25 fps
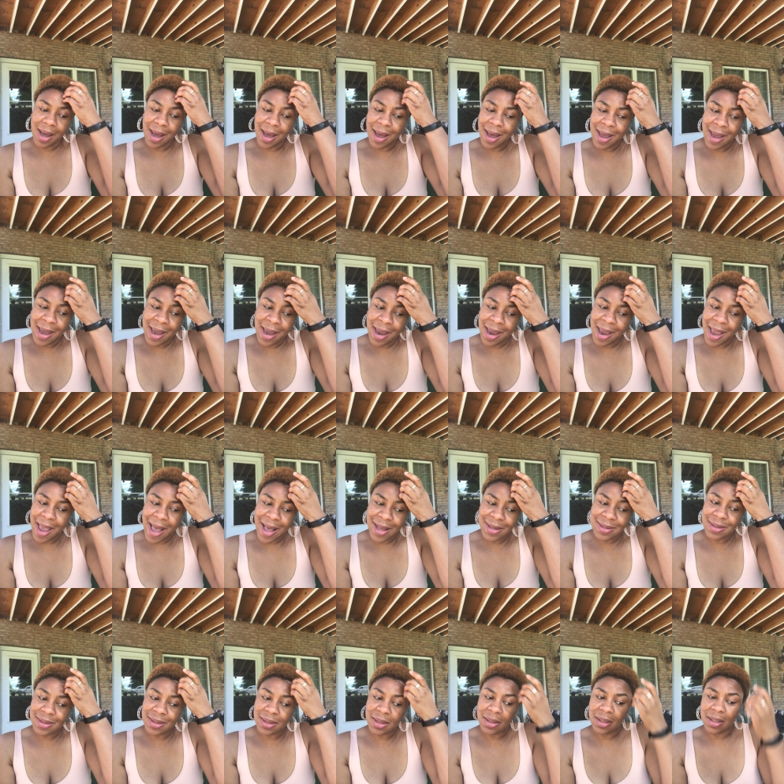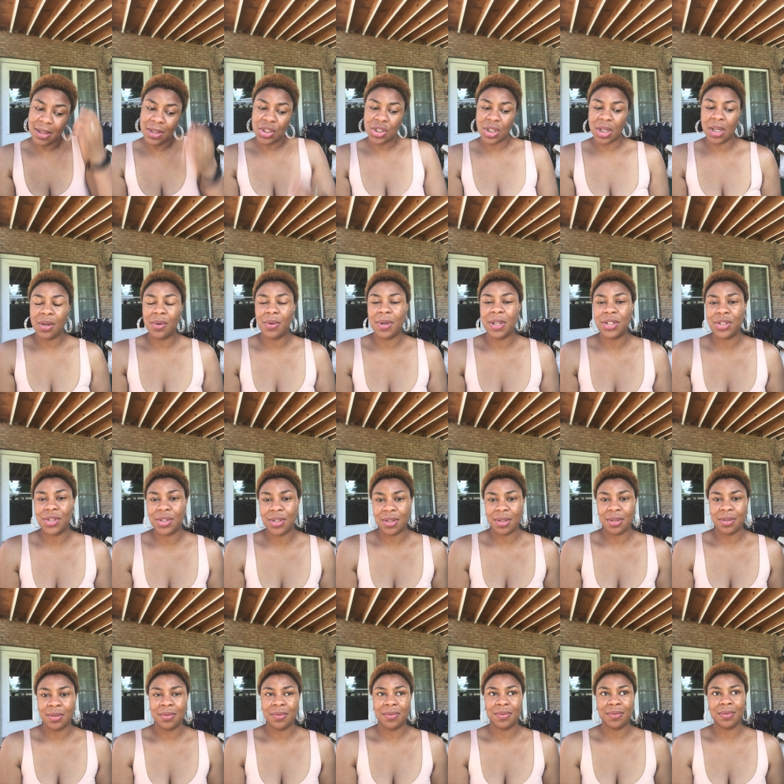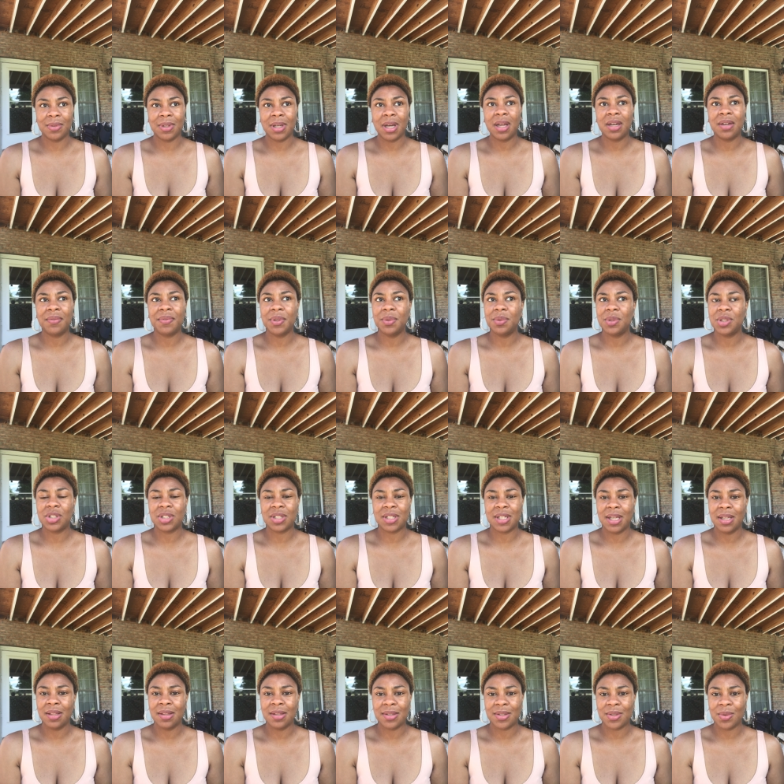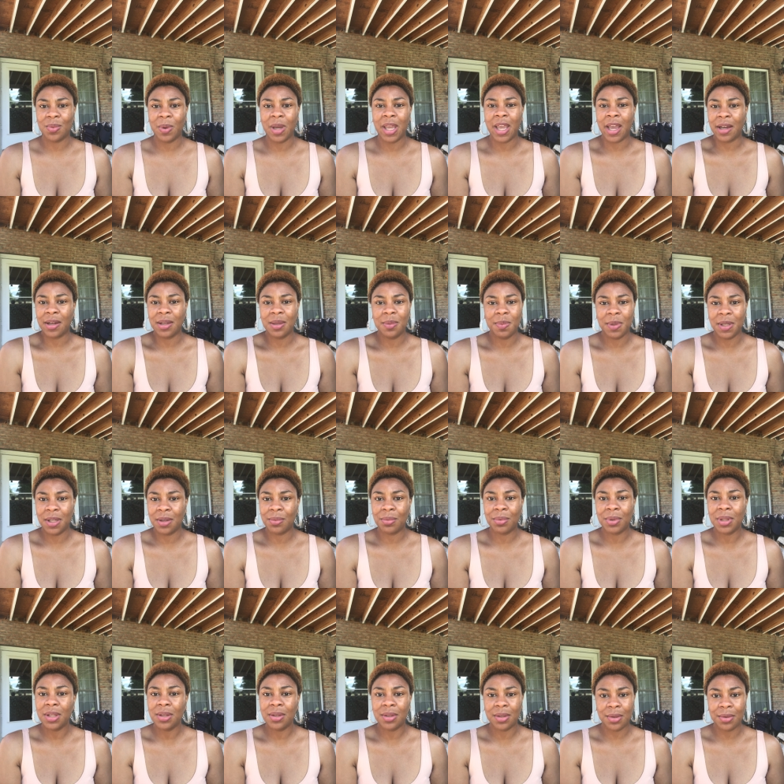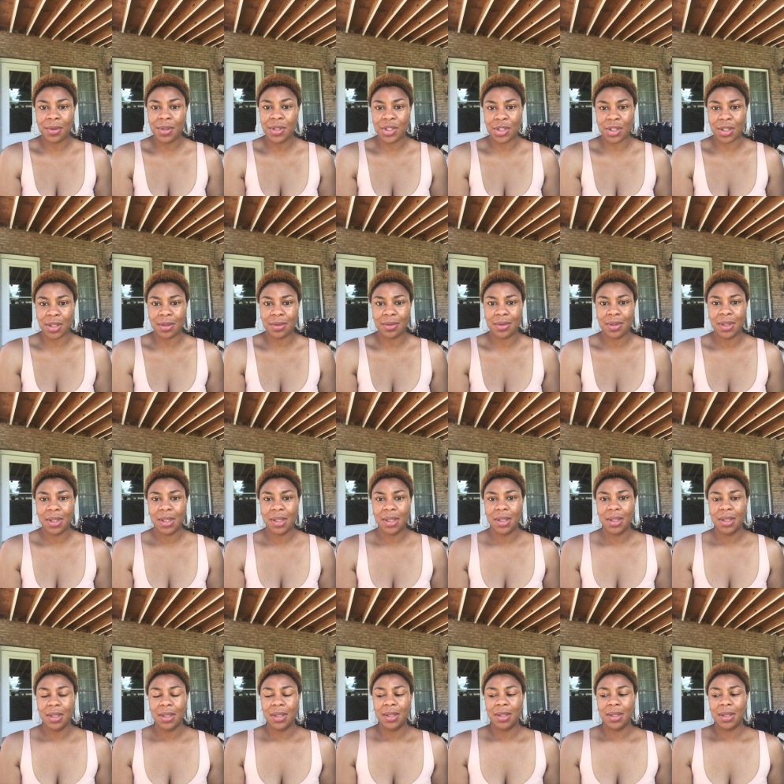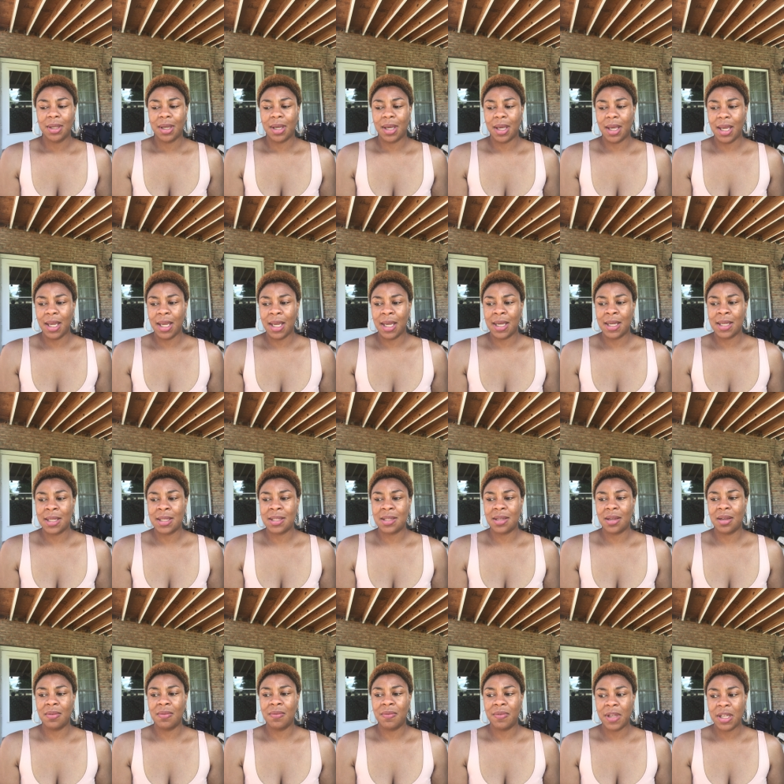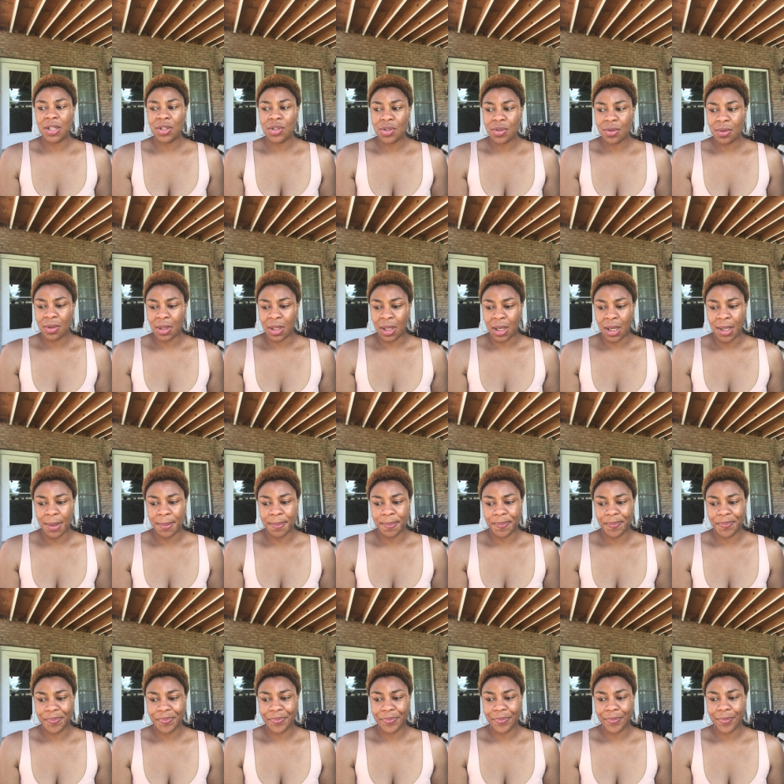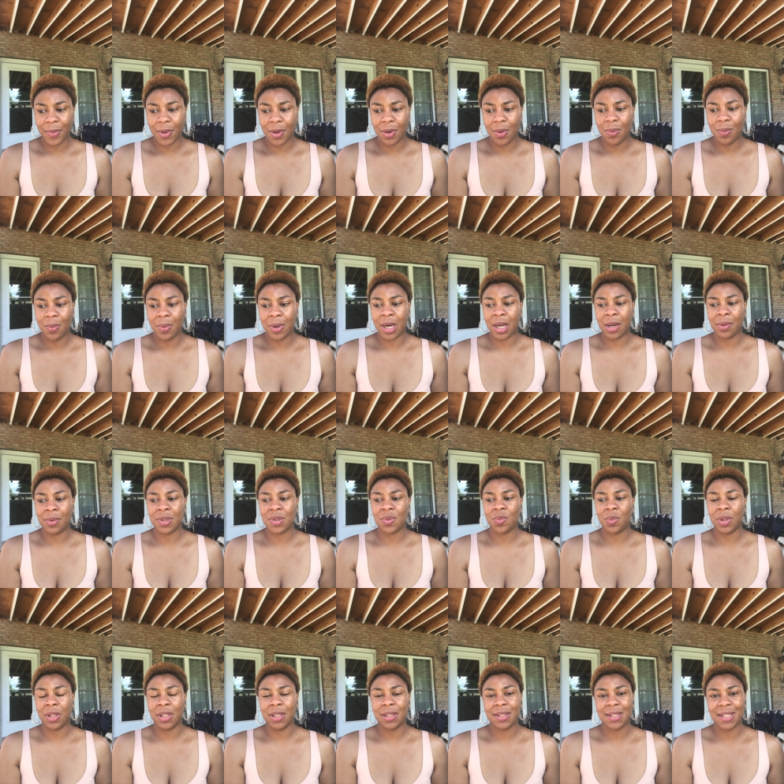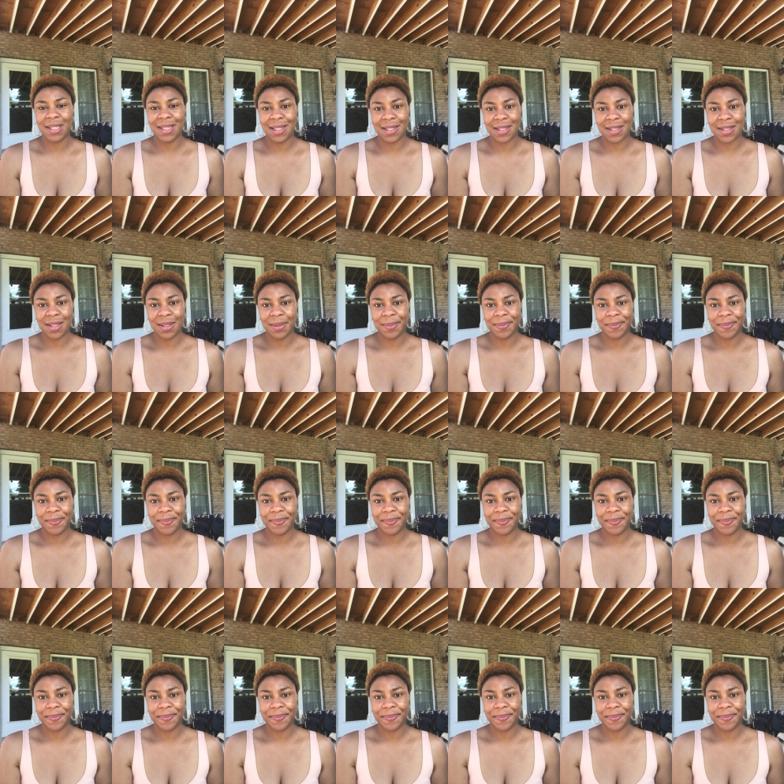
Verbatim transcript: I asked the cliche question of God, if you would just take this away, I could be a really good Christian. And eventually, when I was willing to listen,